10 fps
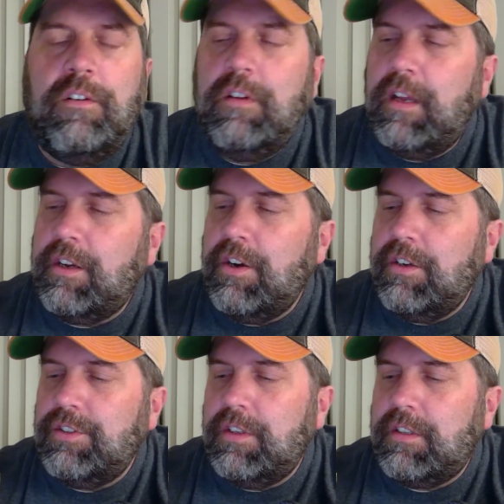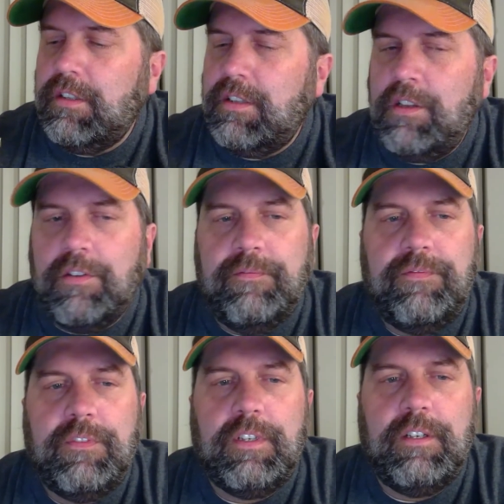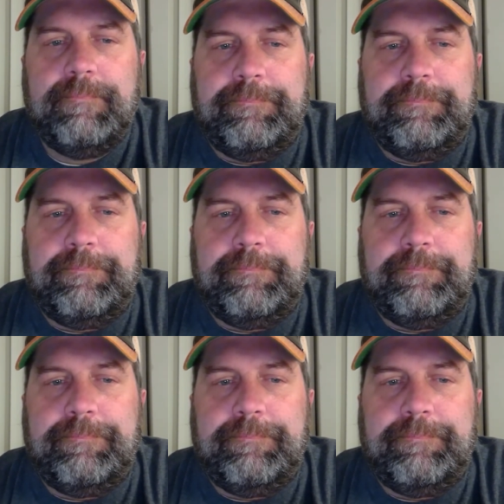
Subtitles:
encourage you to continue. So